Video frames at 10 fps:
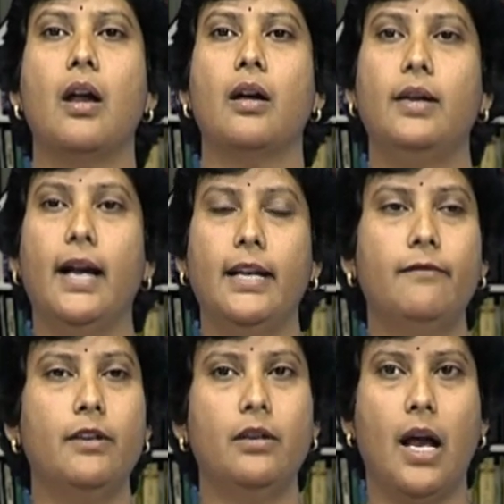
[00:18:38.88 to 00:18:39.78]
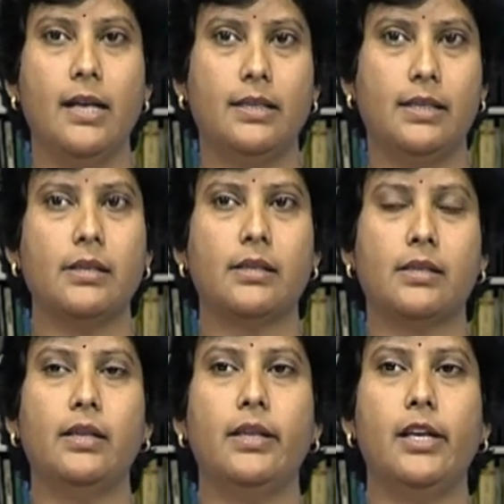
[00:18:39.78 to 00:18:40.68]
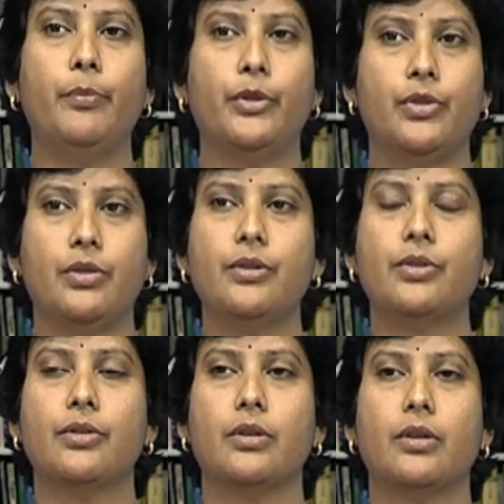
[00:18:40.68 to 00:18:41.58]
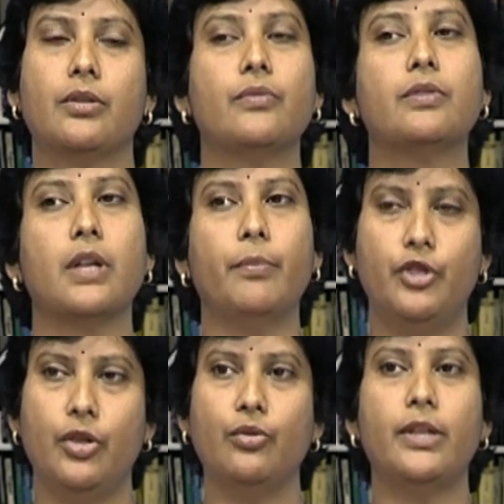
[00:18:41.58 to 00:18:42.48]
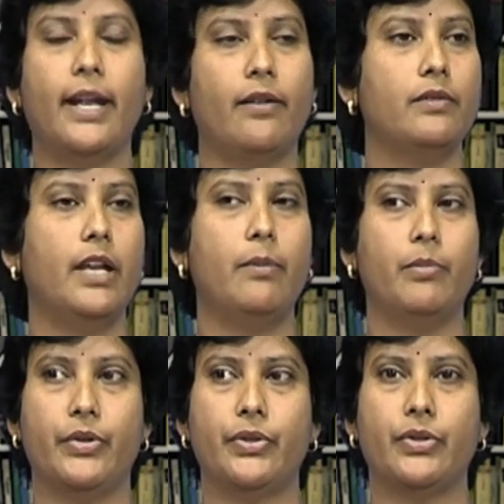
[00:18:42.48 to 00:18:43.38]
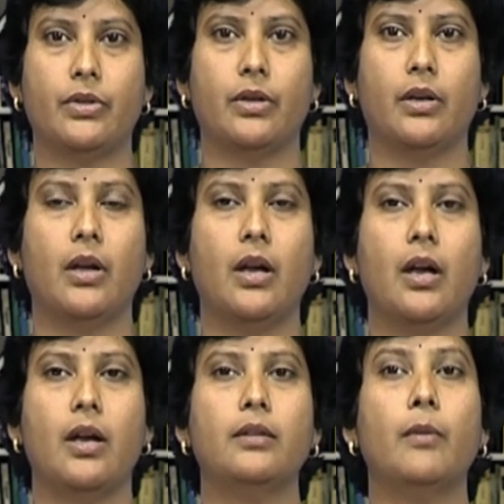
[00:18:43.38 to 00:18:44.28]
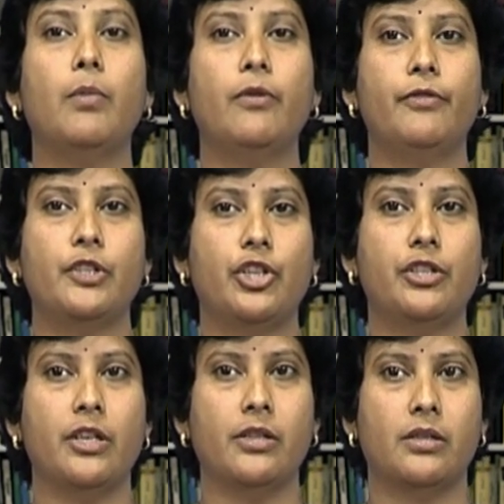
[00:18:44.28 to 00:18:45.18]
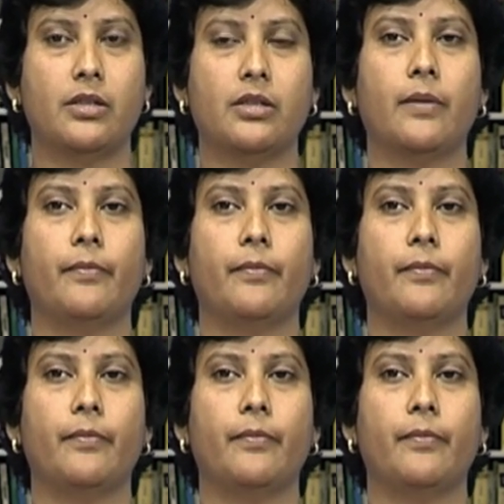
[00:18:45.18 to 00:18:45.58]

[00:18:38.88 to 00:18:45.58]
Gulliver assists the Lilliputans to subdue their neighbors, the Bilphischidians,